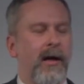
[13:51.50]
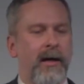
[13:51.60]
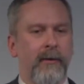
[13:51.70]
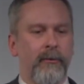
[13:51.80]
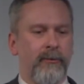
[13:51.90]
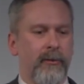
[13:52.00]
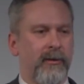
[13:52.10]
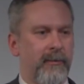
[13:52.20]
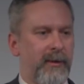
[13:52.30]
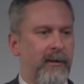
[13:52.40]
And it was
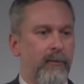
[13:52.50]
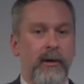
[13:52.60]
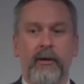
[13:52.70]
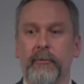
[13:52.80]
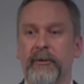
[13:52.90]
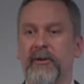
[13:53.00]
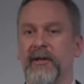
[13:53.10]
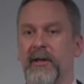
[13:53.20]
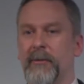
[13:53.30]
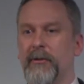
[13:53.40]
going to be
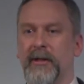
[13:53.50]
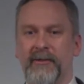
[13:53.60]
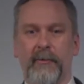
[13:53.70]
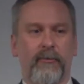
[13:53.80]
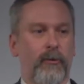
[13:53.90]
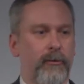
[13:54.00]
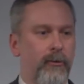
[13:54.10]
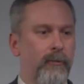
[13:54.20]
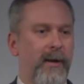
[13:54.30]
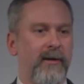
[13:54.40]
100% demo, except for
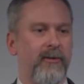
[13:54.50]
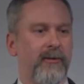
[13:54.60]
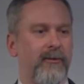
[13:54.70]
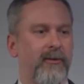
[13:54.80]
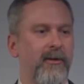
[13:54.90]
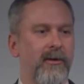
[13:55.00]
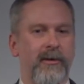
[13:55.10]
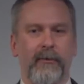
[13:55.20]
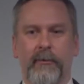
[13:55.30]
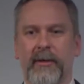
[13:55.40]
2 pages
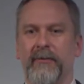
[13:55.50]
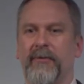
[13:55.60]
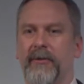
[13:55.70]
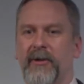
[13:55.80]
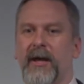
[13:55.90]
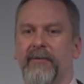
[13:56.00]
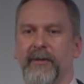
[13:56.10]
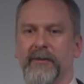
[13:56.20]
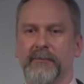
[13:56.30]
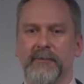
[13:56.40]
that were written for
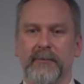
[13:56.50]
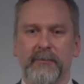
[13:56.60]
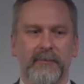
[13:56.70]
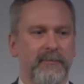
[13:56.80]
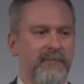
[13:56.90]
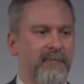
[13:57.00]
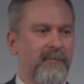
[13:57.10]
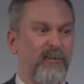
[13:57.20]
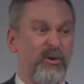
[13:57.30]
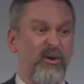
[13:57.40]
staffing,
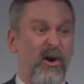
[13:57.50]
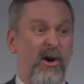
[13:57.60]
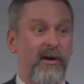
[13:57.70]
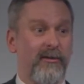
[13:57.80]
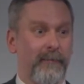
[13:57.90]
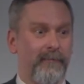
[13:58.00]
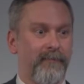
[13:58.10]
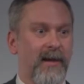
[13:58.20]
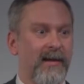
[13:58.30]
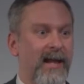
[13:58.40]
which is awesome.
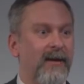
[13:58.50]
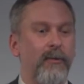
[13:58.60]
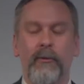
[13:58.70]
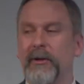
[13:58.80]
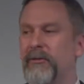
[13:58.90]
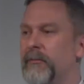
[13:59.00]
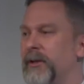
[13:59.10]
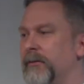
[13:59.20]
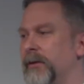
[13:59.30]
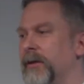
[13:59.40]
That's what we should
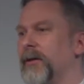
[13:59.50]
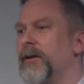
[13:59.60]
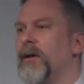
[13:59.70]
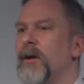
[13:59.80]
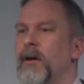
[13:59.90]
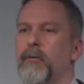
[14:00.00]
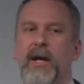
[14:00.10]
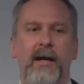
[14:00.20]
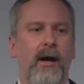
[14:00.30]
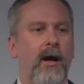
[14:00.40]
be doing.
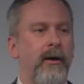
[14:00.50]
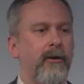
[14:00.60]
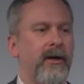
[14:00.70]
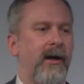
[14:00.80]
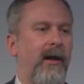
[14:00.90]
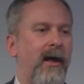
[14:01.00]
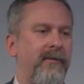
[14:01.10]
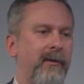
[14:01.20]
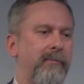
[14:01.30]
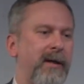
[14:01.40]
We had
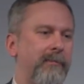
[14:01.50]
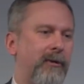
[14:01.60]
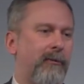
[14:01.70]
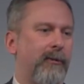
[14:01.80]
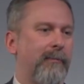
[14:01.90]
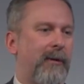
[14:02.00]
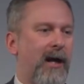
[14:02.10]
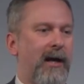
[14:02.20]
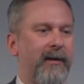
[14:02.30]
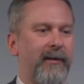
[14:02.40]
111 people
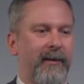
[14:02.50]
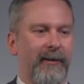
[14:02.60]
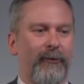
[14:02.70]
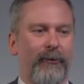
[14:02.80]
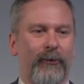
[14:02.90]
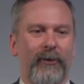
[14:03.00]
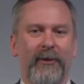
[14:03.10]
reply to this.